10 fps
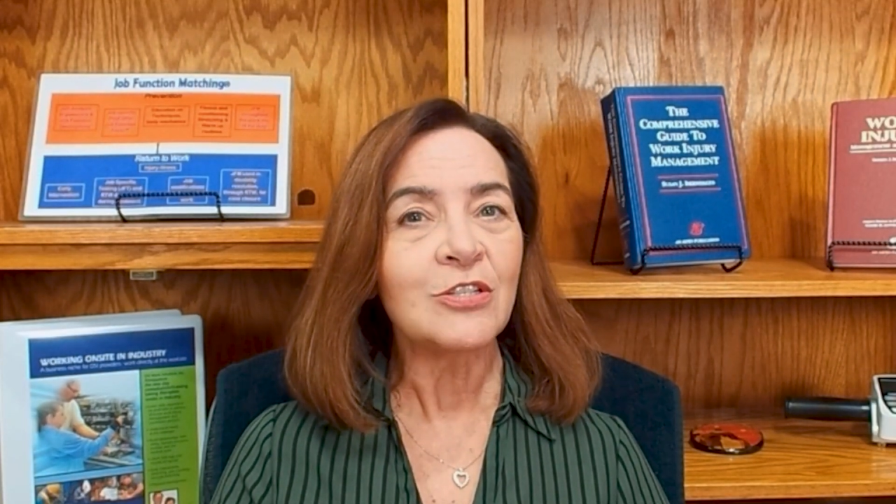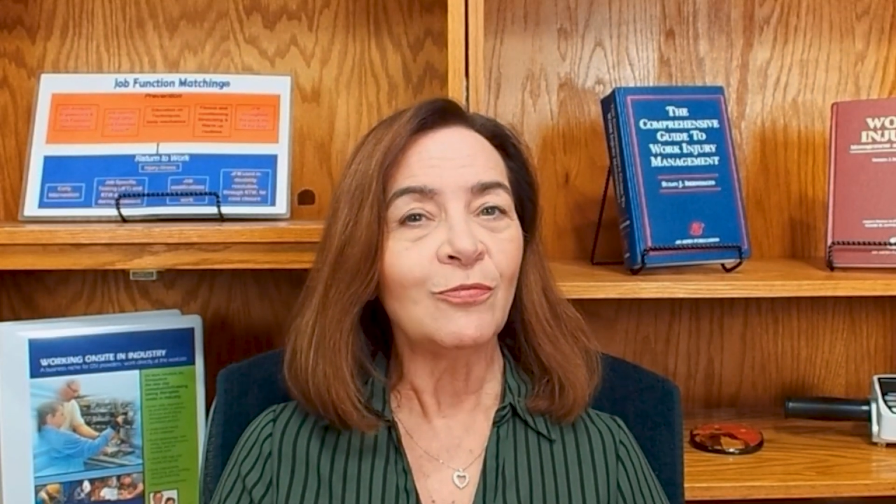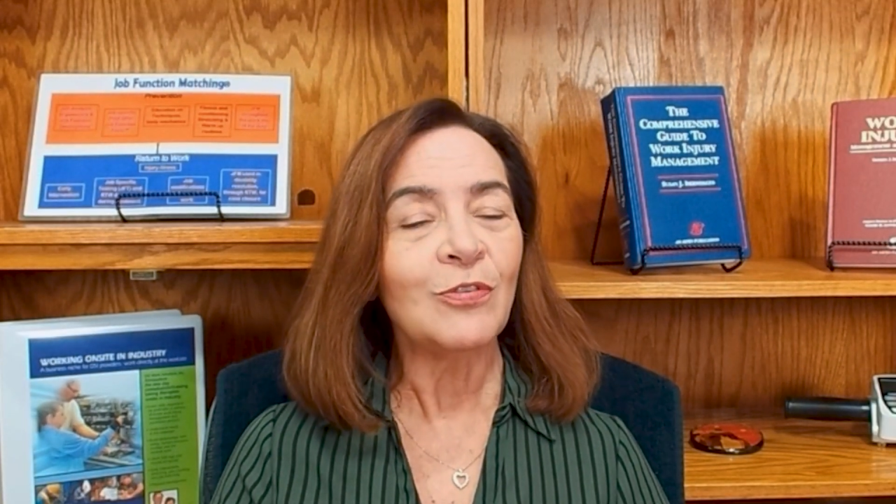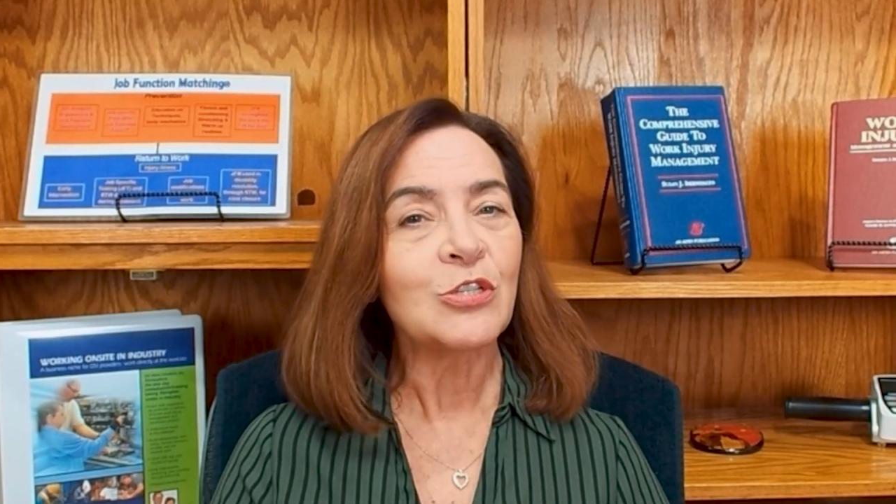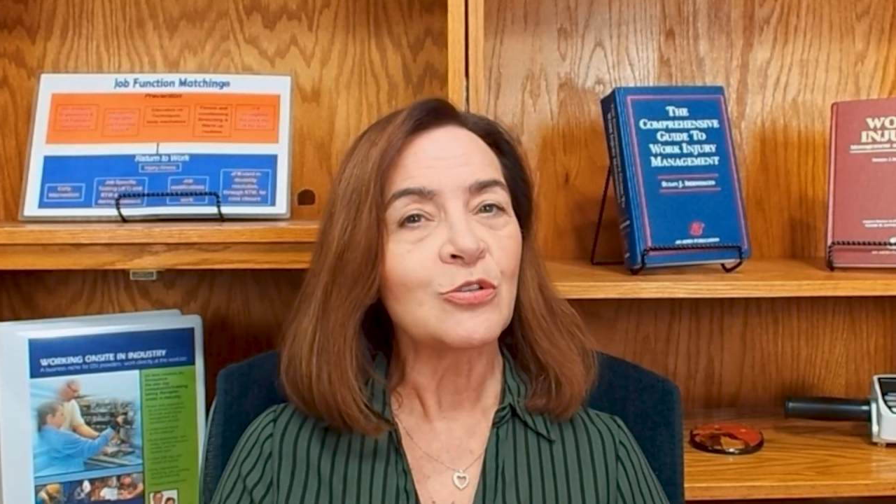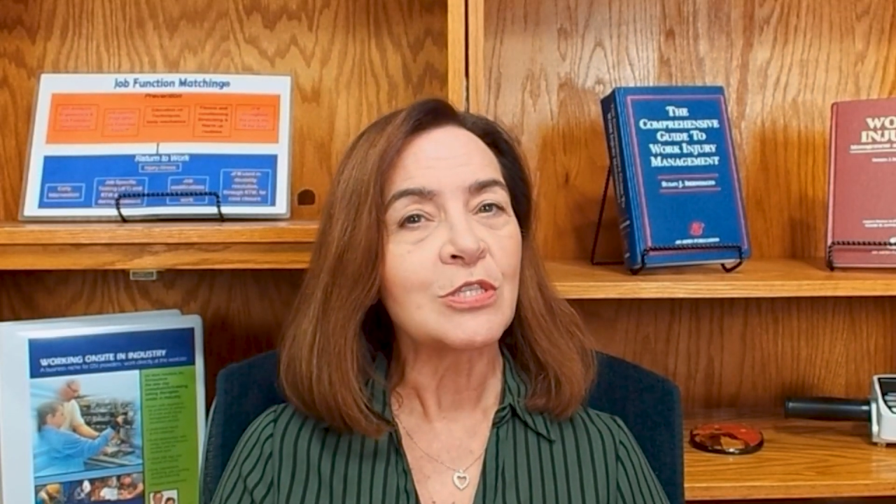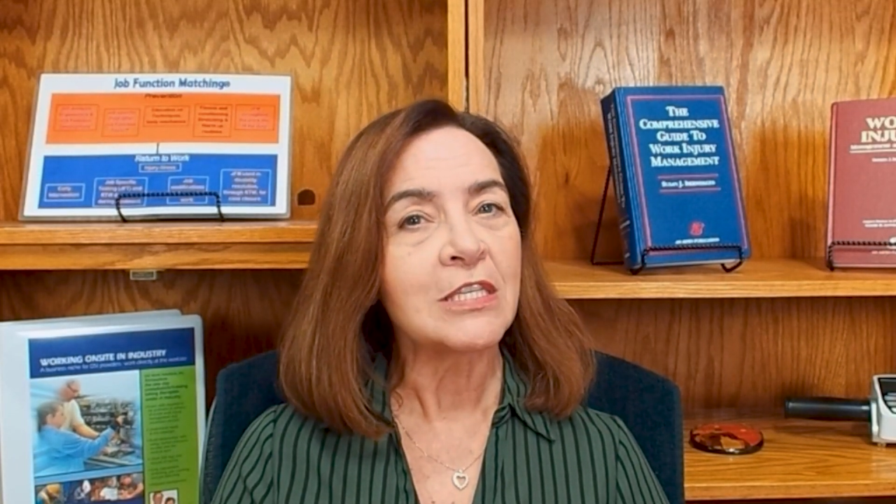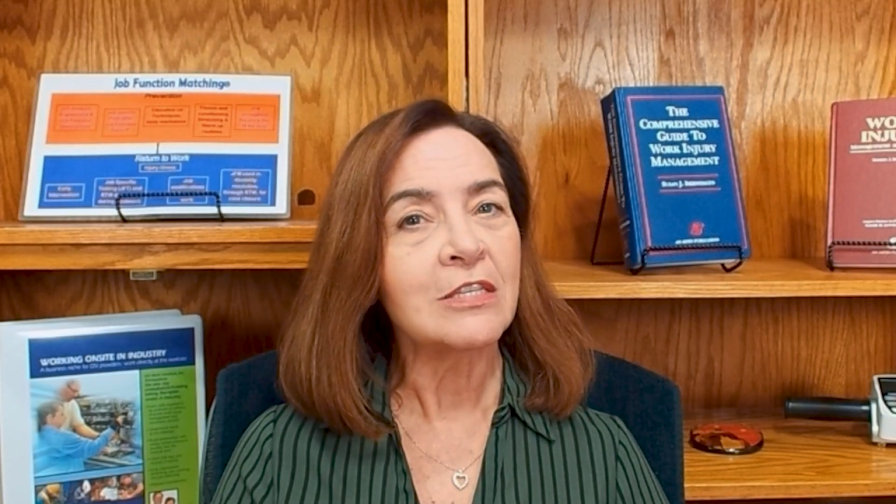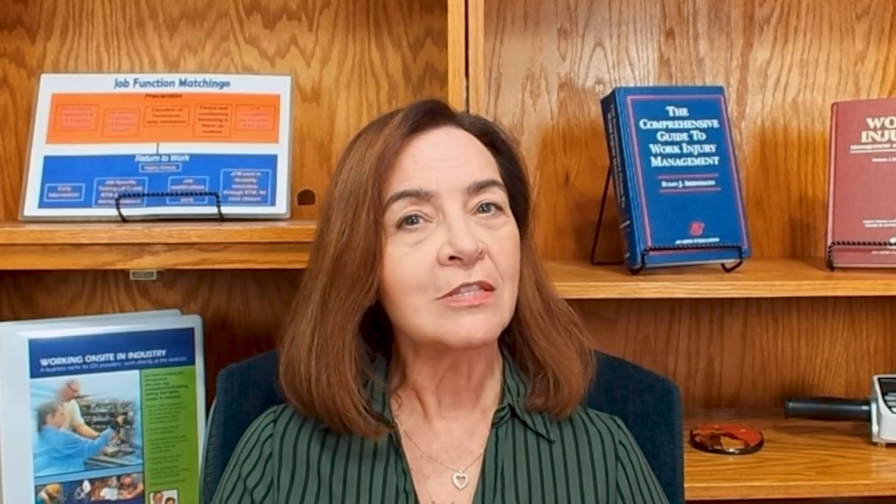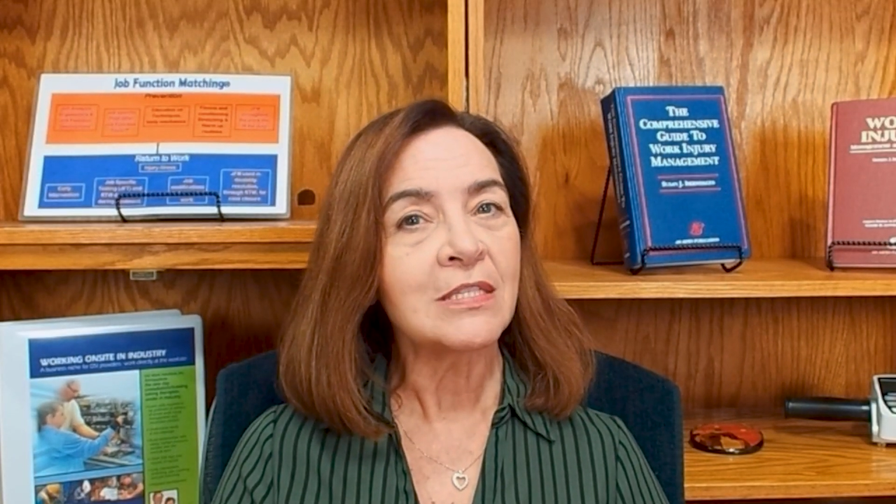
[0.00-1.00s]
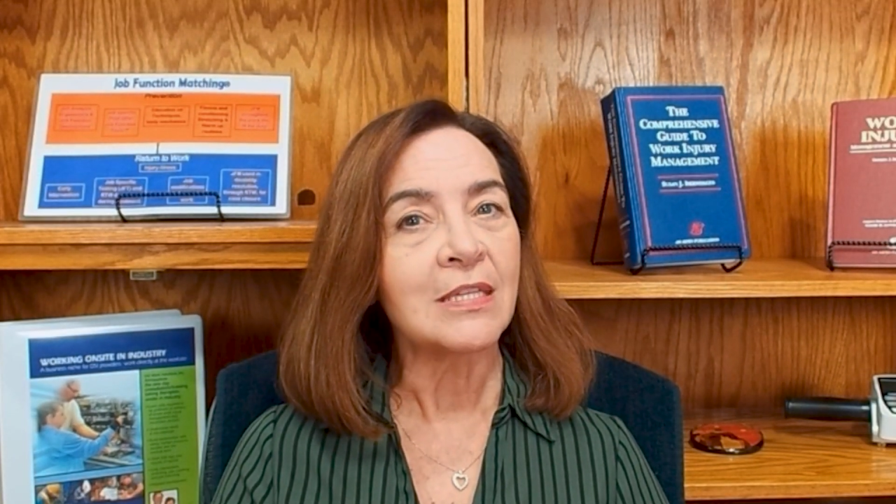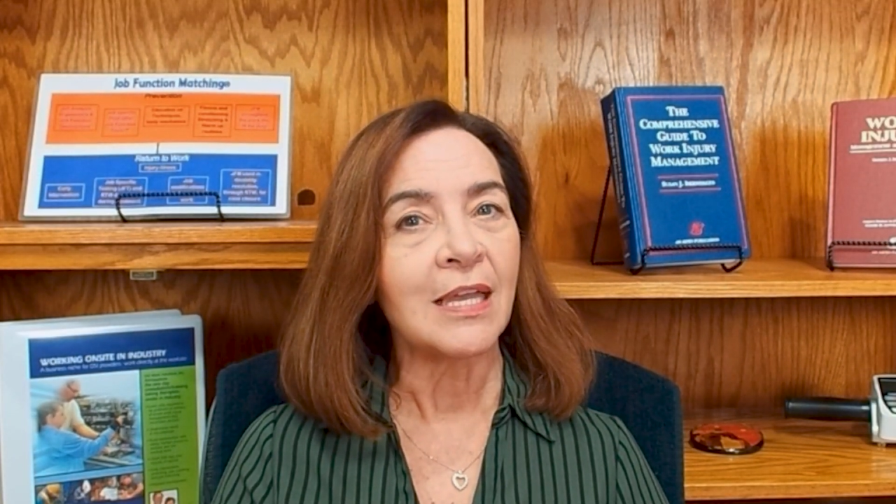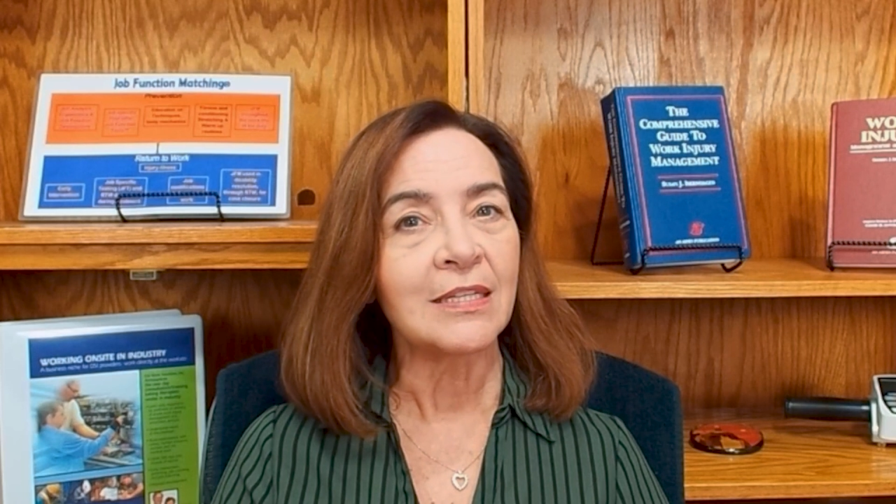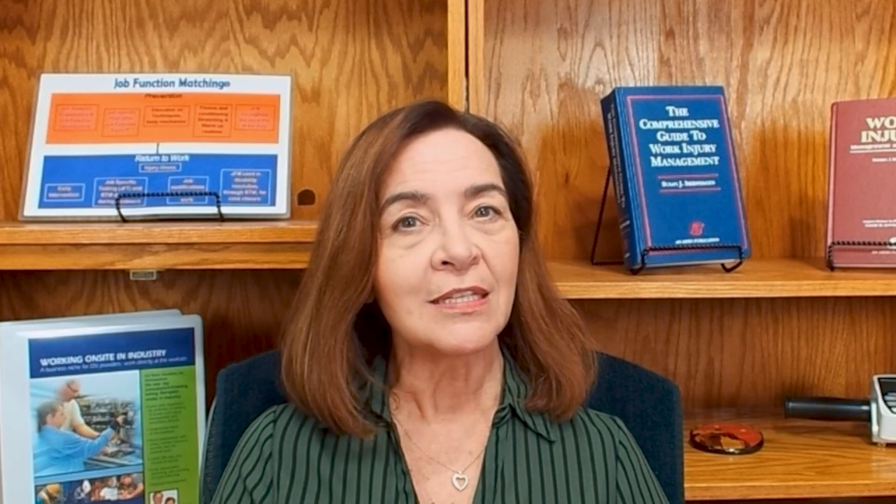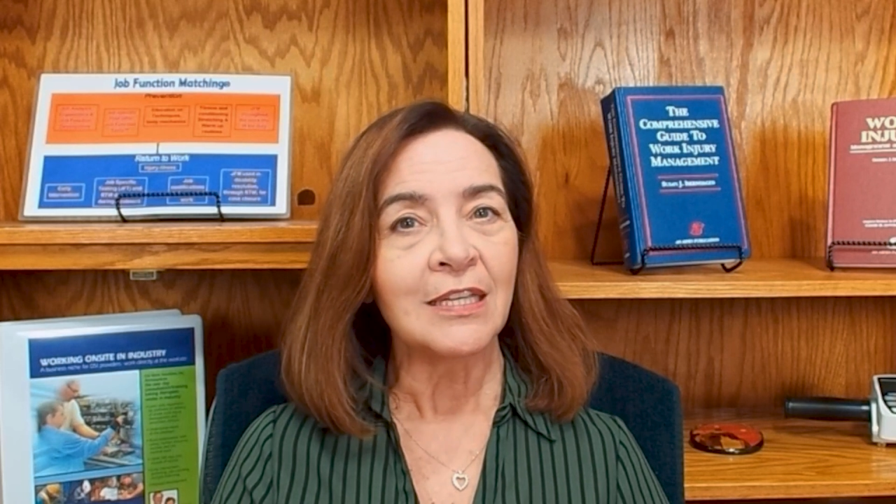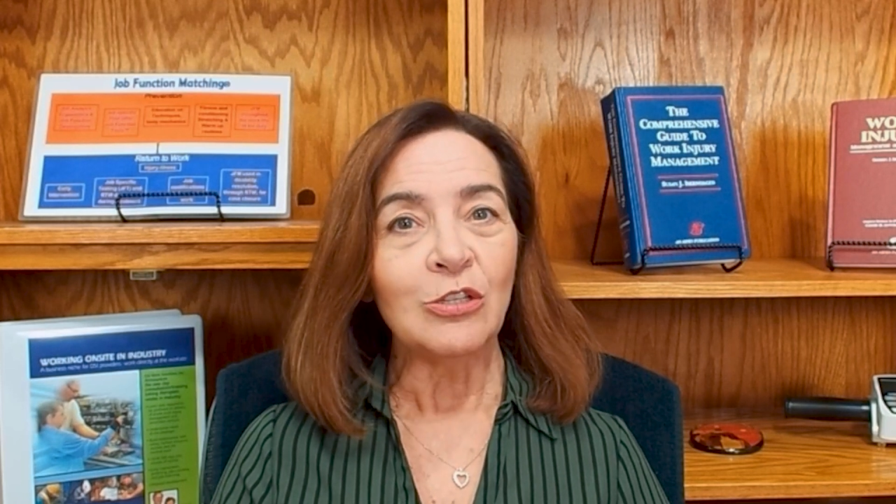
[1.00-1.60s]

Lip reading: to fit your skill set,